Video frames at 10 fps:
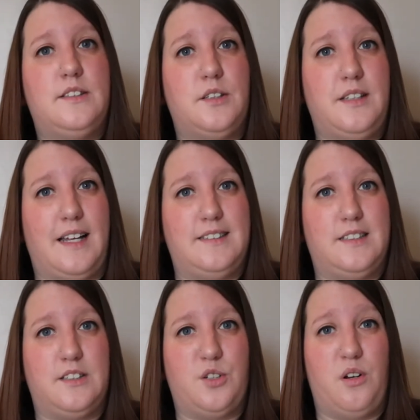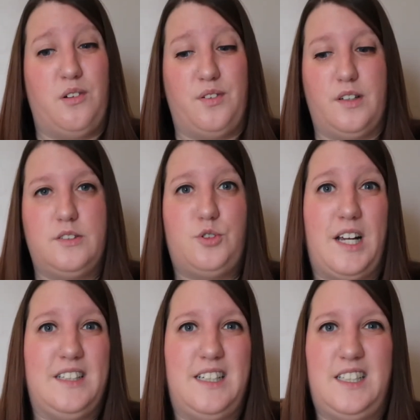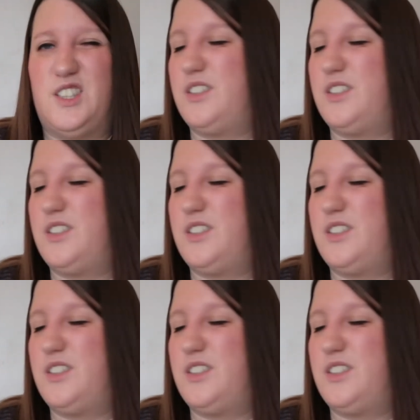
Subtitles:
it's nice to sort of try and teach her